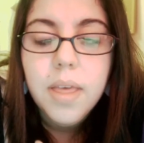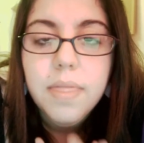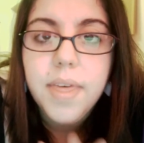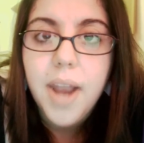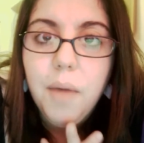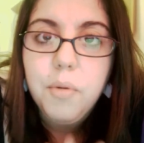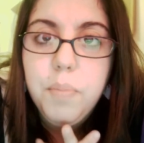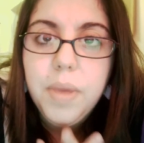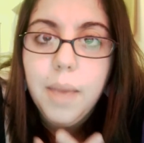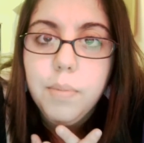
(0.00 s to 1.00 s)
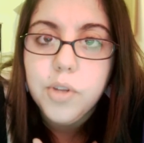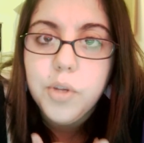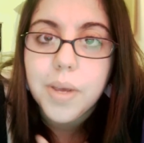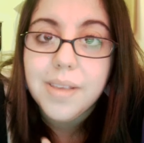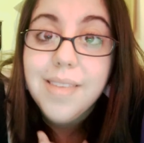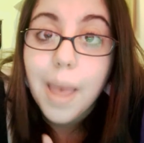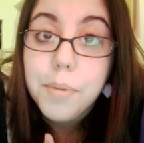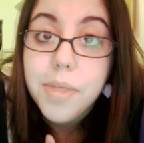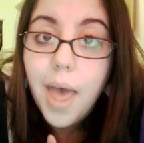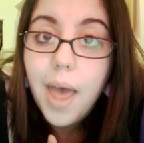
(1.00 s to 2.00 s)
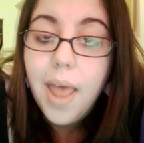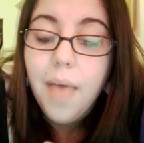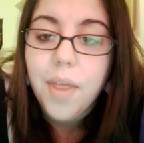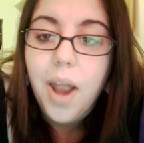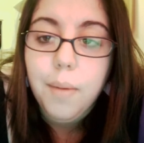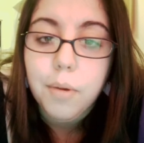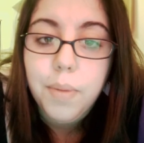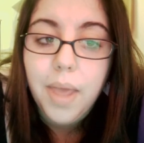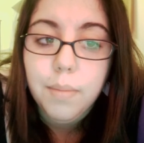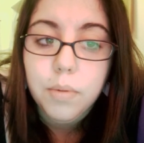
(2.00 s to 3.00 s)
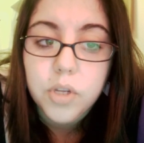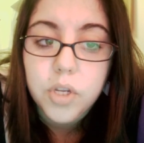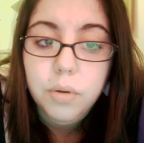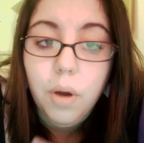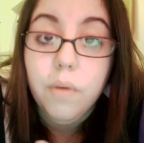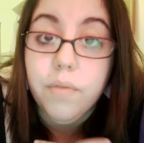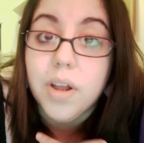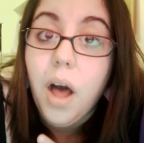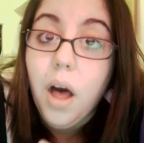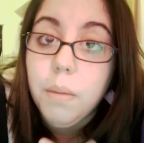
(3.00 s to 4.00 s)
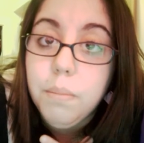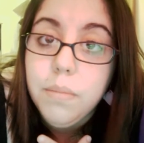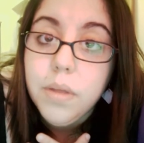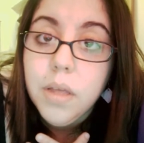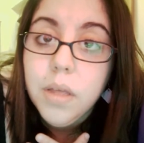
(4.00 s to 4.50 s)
that I would be able to accept that, and that I would be able to overcome